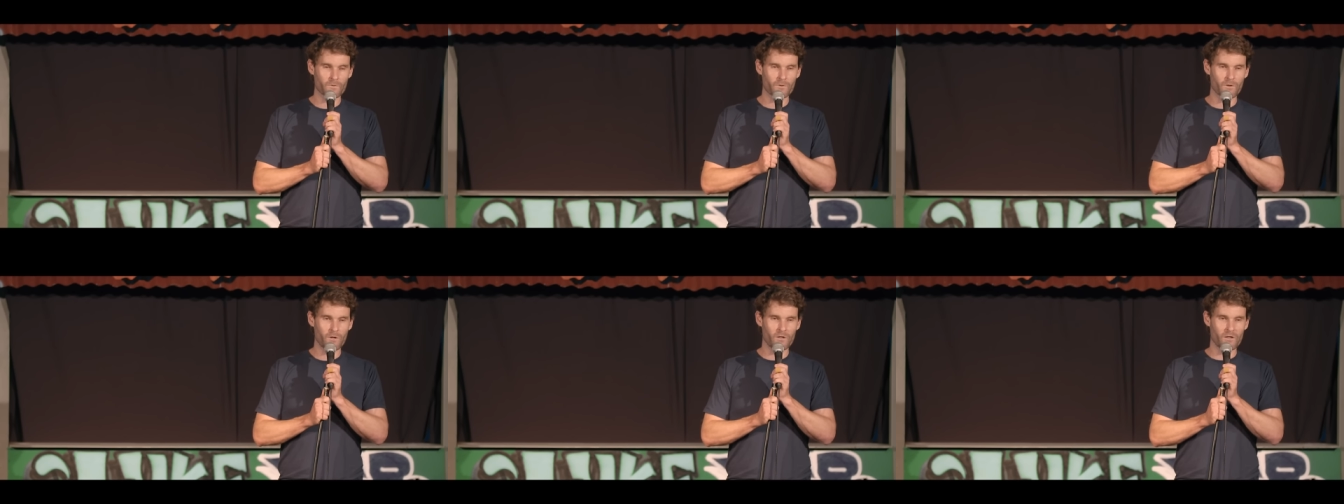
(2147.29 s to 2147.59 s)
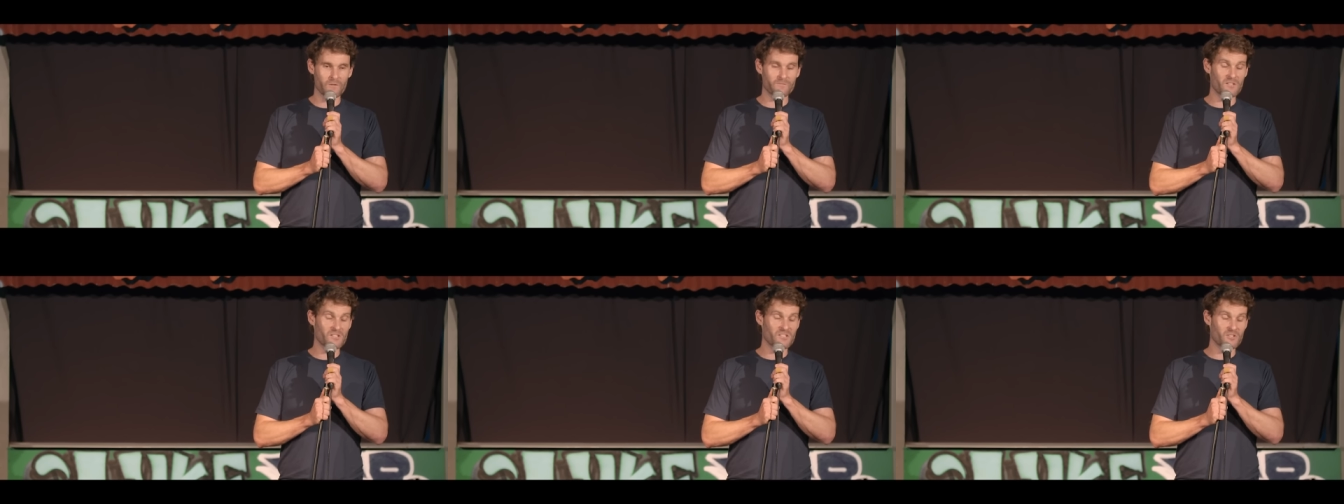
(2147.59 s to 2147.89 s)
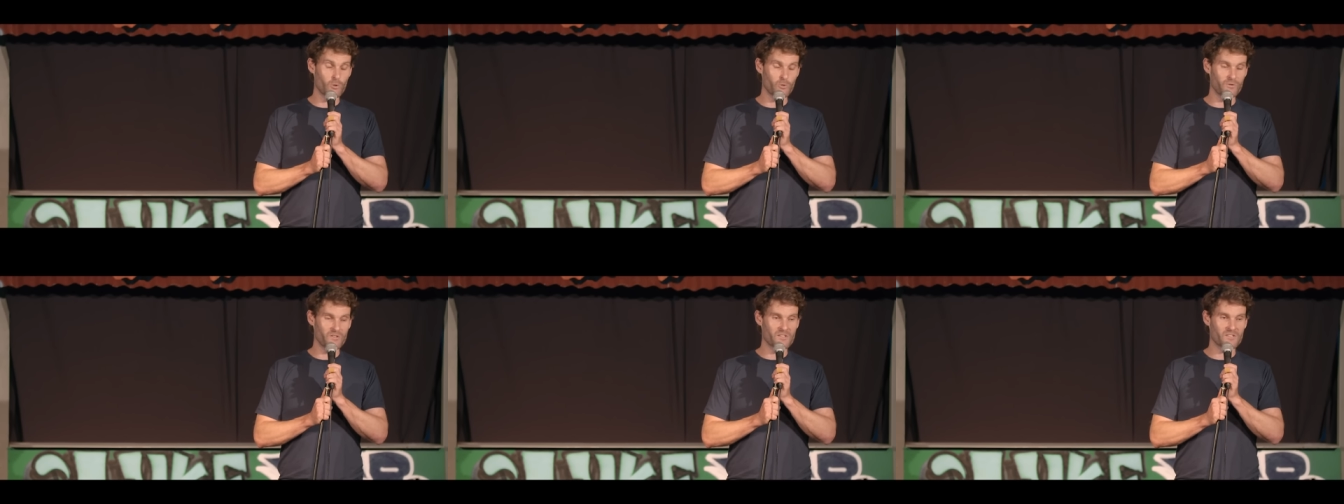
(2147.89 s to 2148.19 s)
I'm going to have to
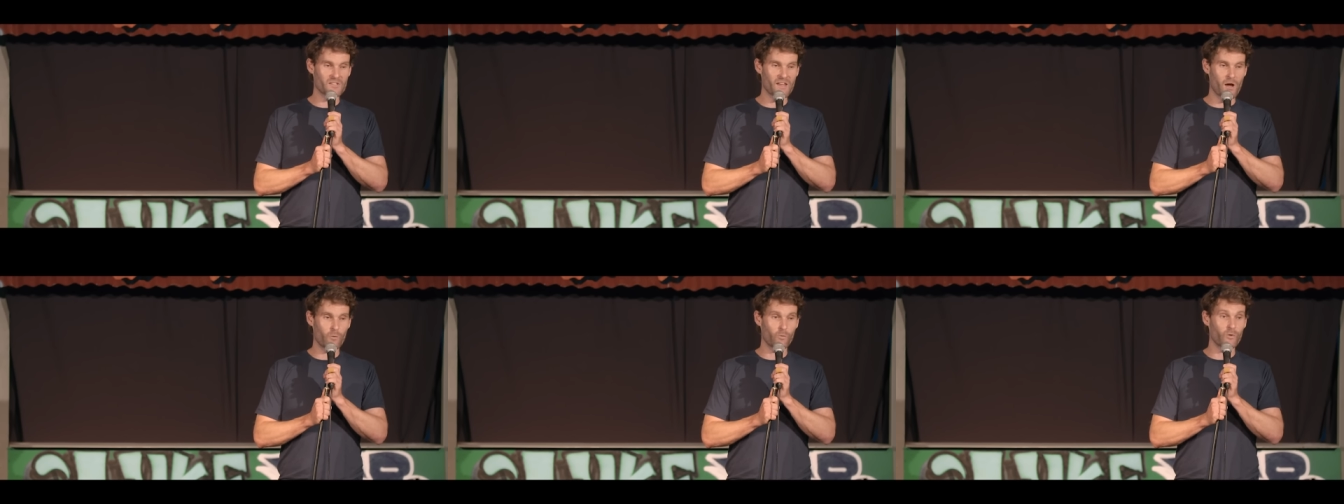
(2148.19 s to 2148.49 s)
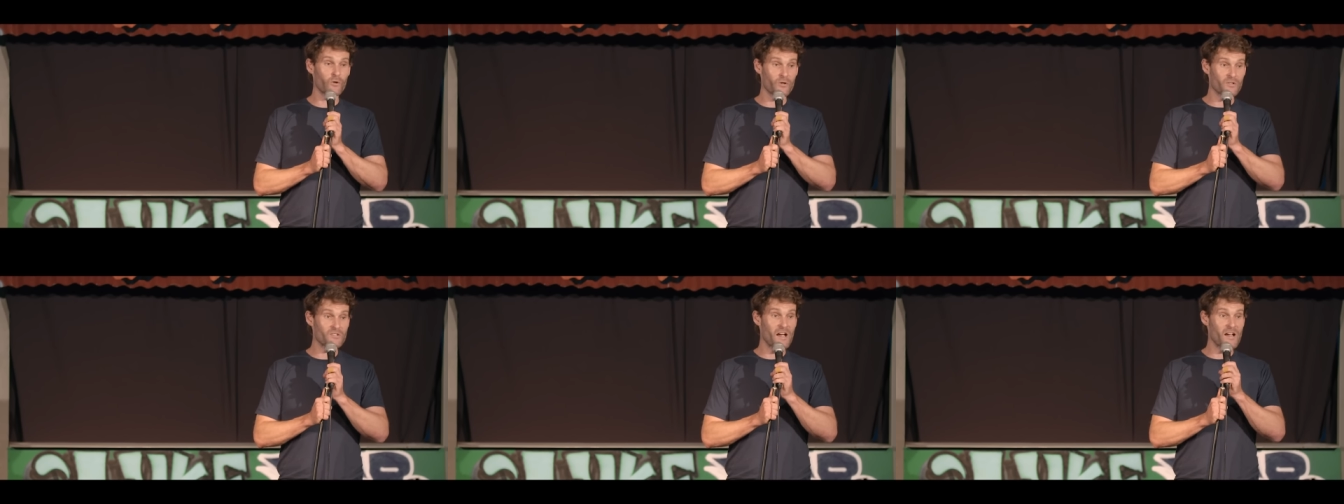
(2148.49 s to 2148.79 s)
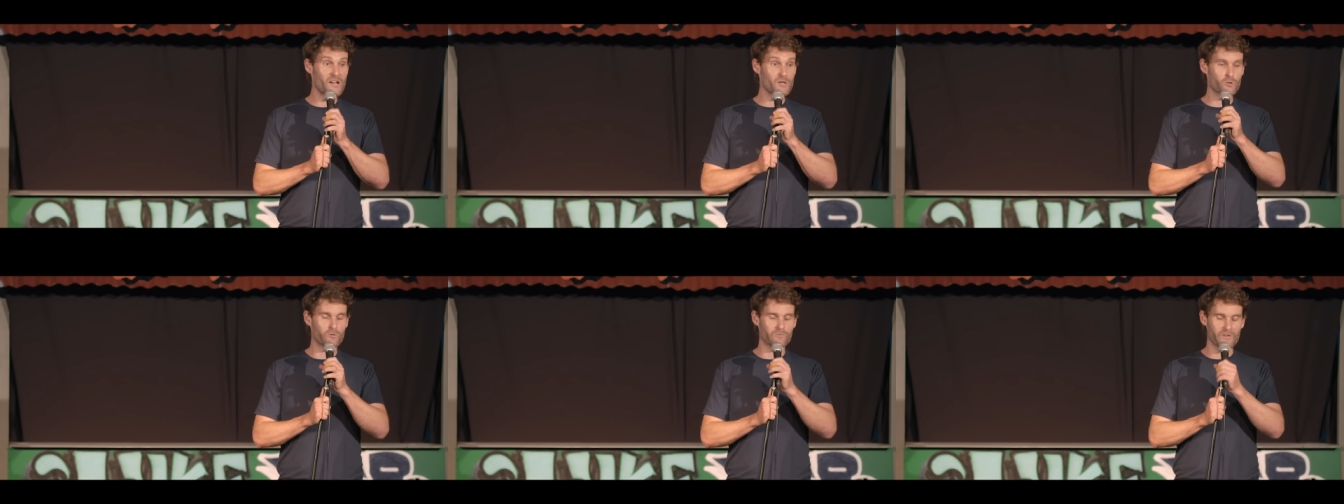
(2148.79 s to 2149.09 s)
sort this out. We're in
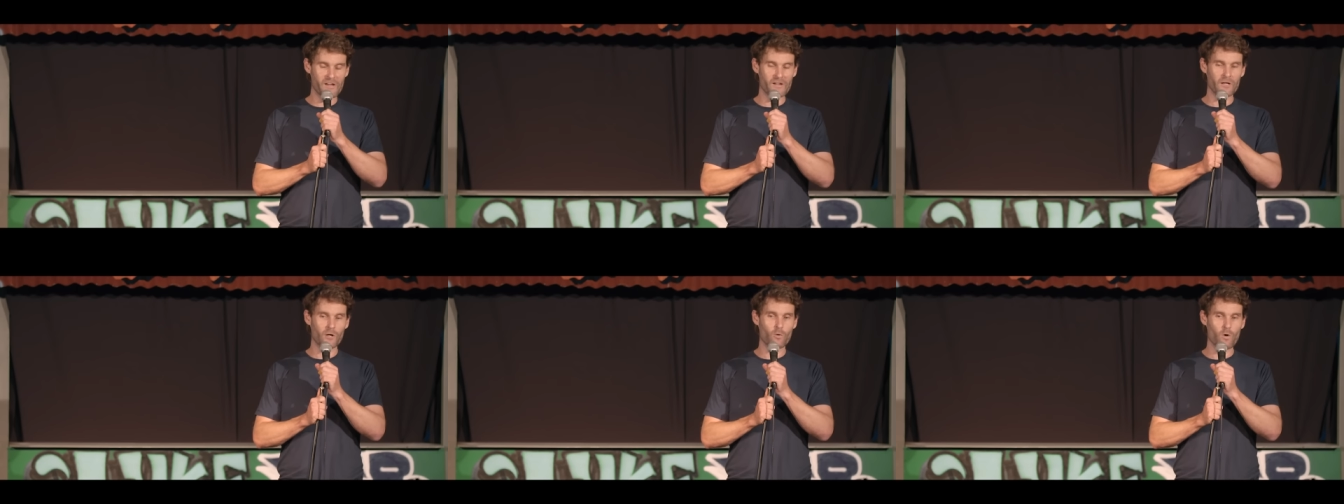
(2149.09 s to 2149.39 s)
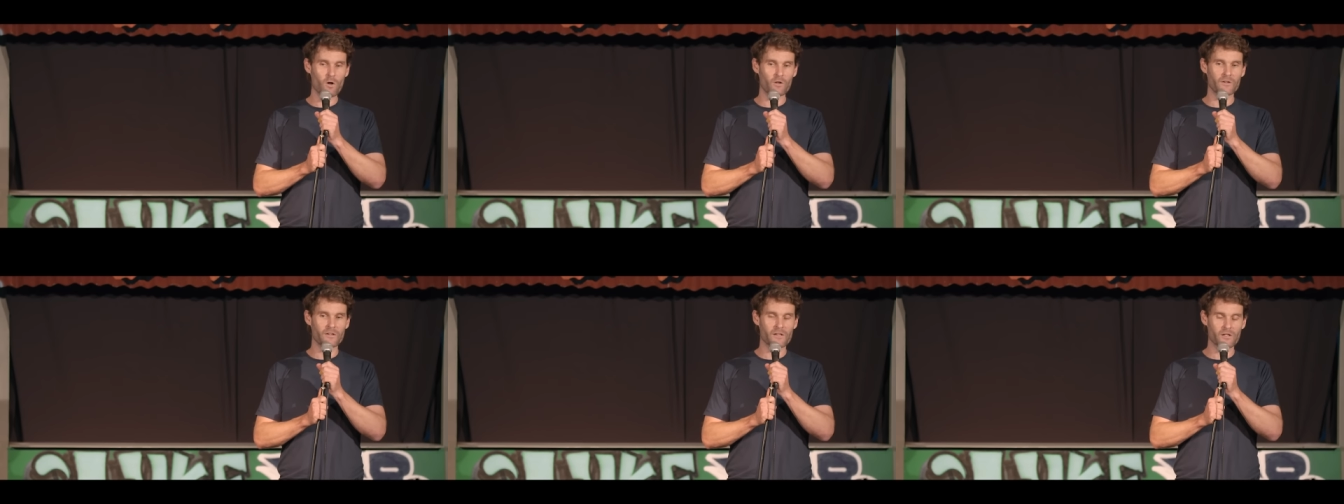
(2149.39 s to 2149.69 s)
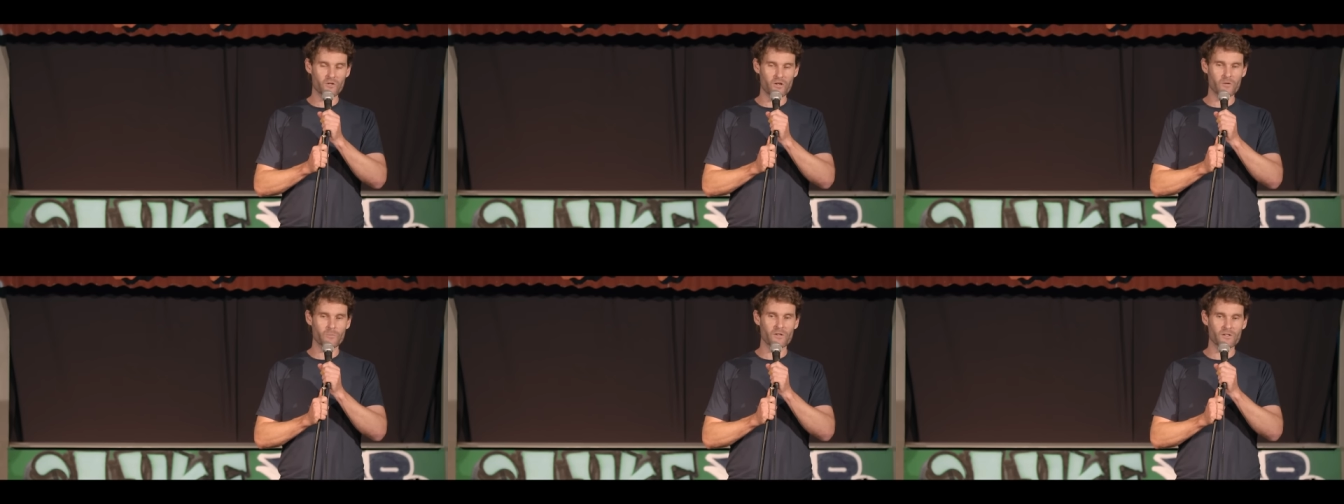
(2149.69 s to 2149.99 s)
danger of inequality
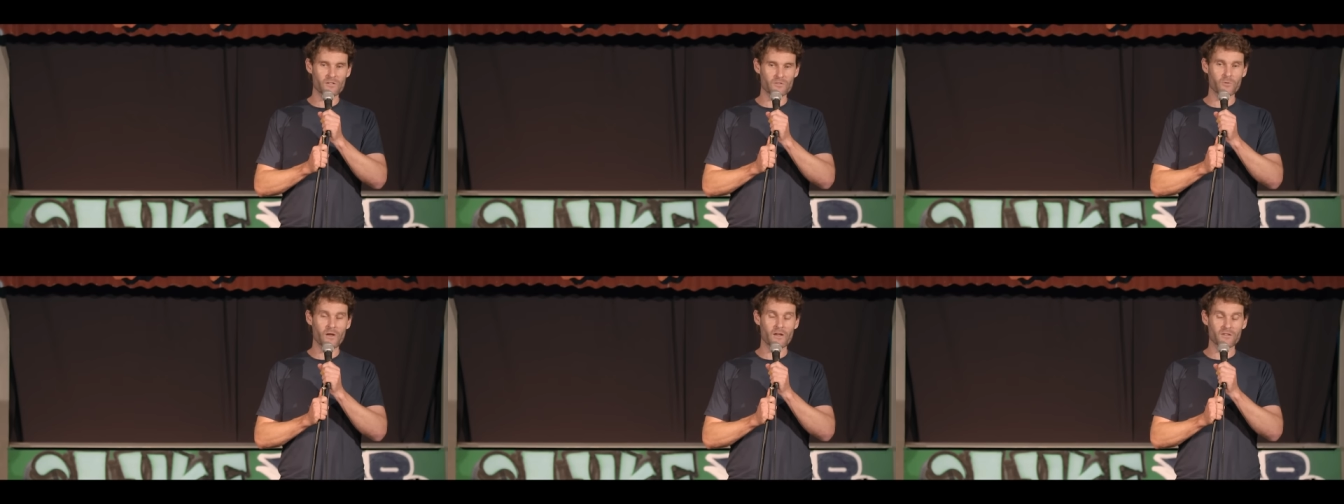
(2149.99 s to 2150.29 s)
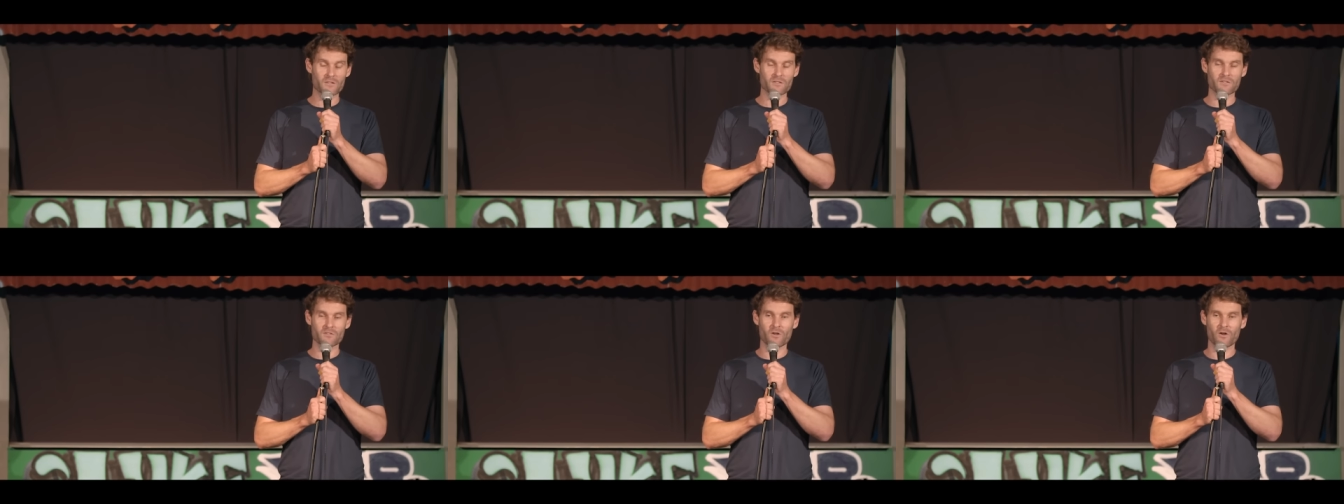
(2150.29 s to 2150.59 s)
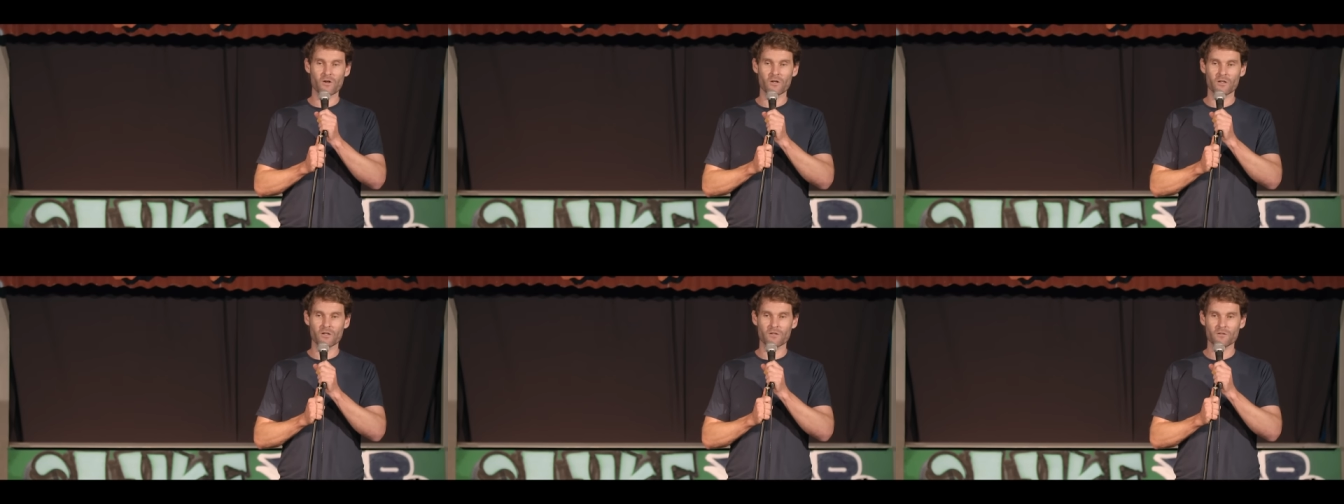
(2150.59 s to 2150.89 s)
creeping into our
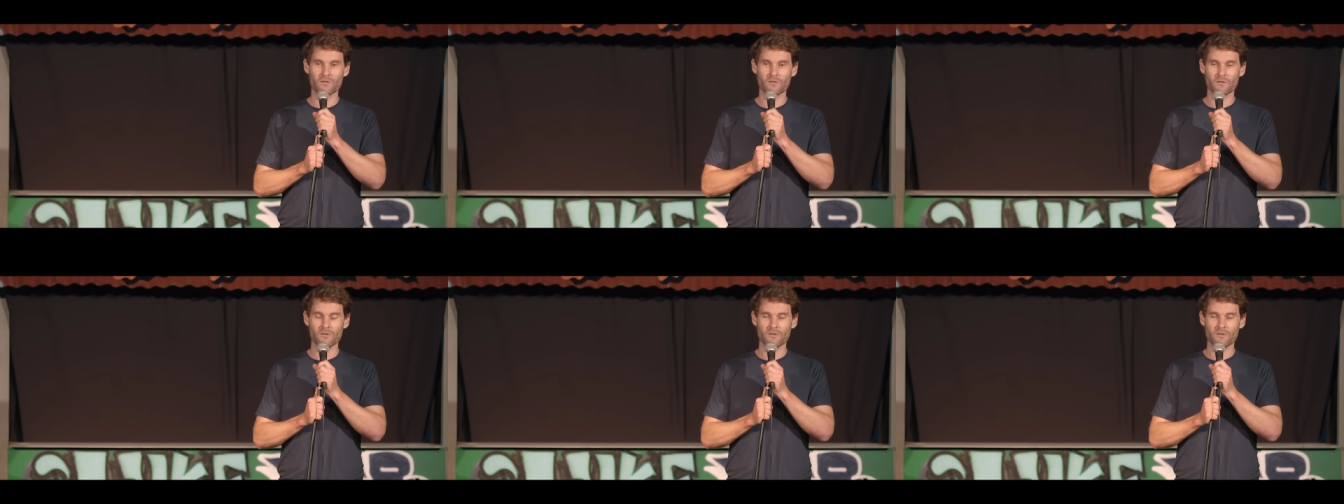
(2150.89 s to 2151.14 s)
society